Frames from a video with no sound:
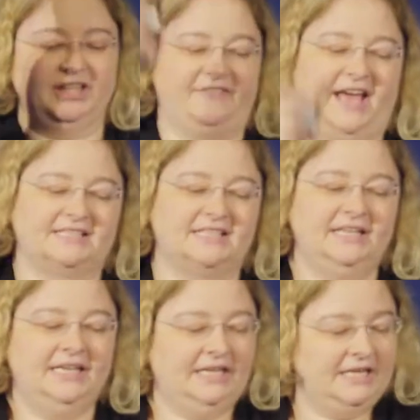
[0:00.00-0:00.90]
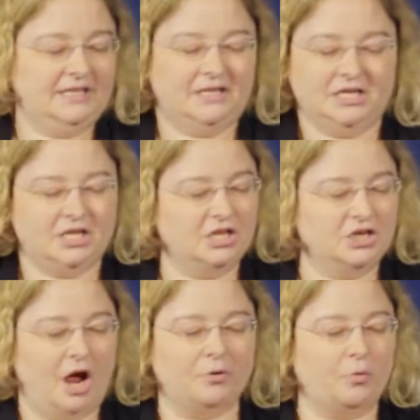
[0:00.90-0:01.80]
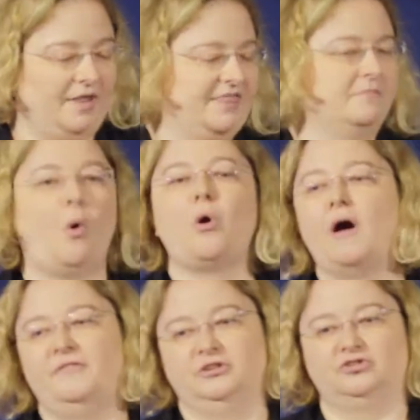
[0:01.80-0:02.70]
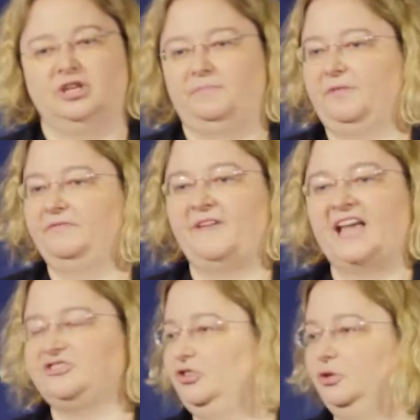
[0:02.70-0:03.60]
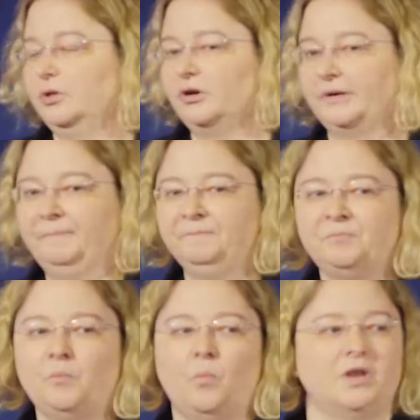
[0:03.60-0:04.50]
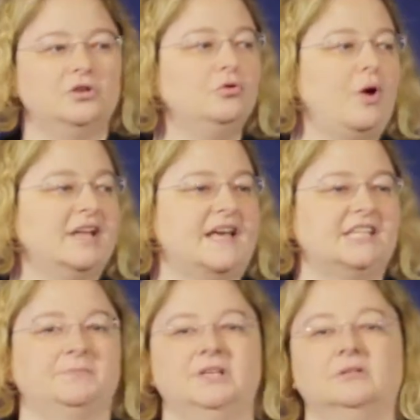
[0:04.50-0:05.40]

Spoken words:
really fast. Number one, the more often you ship, the faster you learn. When new grads ask